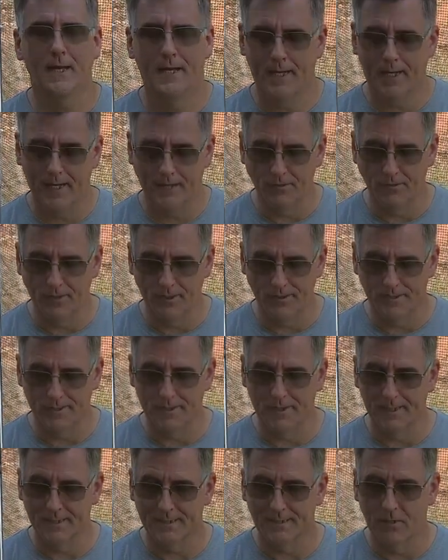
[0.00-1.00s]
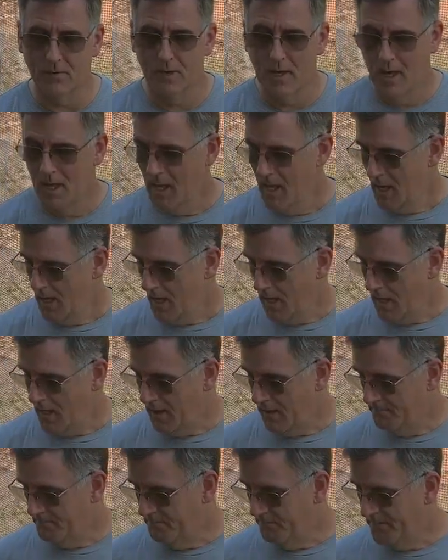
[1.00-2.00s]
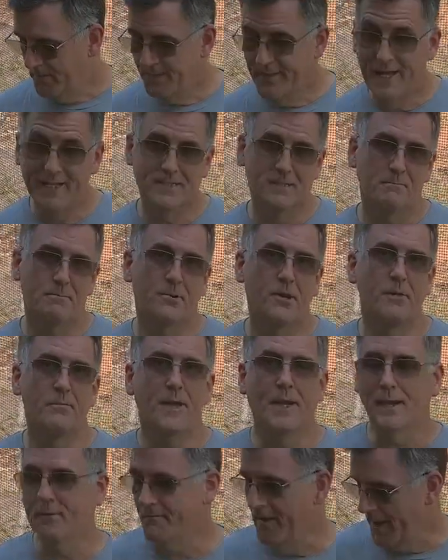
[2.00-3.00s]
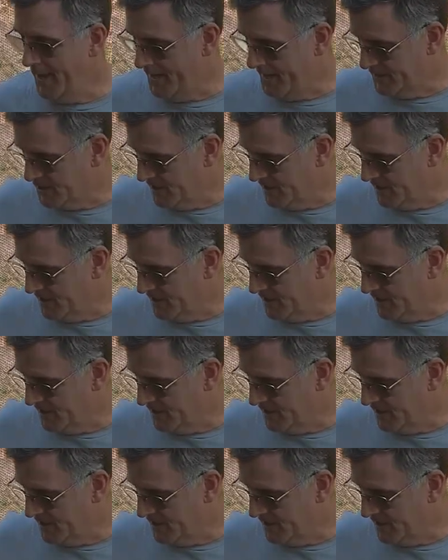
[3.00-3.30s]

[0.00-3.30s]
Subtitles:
and you can see it. So that's a pretty big advantage.